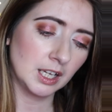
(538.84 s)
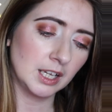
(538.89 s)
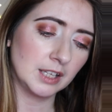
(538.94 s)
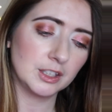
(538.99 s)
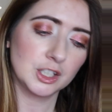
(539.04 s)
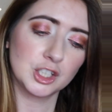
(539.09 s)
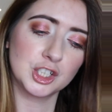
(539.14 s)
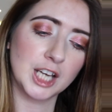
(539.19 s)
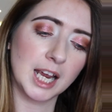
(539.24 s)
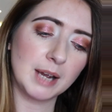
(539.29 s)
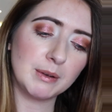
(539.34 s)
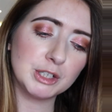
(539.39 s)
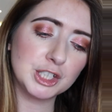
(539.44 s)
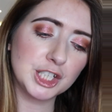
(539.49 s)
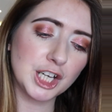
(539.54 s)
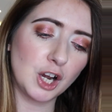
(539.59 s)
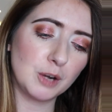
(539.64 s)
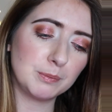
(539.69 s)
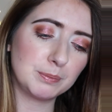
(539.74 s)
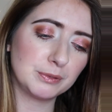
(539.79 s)
The shower
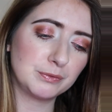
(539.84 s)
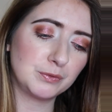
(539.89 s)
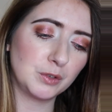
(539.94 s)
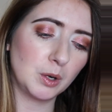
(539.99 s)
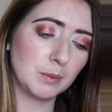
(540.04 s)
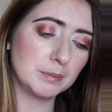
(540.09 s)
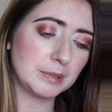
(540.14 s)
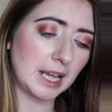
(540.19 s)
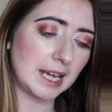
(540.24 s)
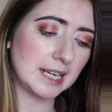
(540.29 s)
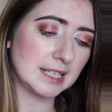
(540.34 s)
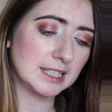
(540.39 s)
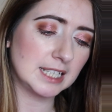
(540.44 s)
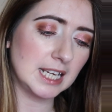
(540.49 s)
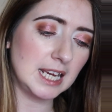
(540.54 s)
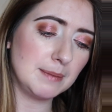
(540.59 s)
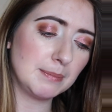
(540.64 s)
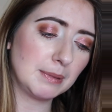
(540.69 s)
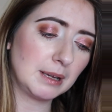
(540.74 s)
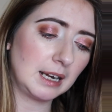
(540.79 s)
gel performs a
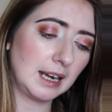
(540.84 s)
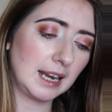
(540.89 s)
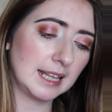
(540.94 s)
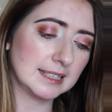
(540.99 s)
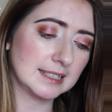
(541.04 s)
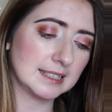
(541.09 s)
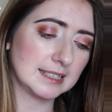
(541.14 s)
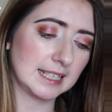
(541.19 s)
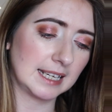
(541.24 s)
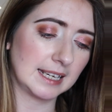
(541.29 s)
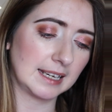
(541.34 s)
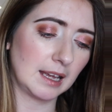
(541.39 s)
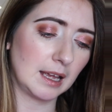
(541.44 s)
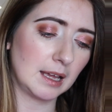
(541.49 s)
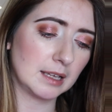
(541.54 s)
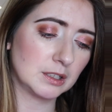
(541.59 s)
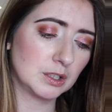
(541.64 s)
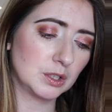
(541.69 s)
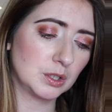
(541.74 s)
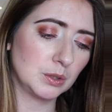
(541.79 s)
deep cleansing
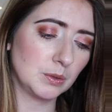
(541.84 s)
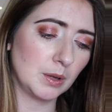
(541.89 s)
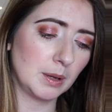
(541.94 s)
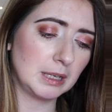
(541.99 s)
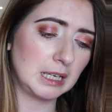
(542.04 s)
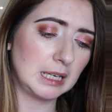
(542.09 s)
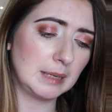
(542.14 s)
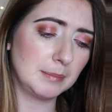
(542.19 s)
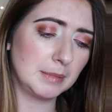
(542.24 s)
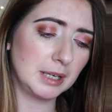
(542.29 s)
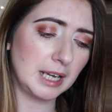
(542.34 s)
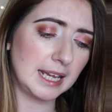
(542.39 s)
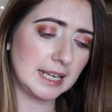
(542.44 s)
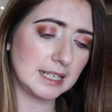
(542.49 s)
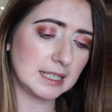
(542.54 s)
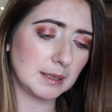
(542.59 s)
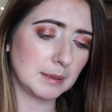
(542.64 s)
to eliminate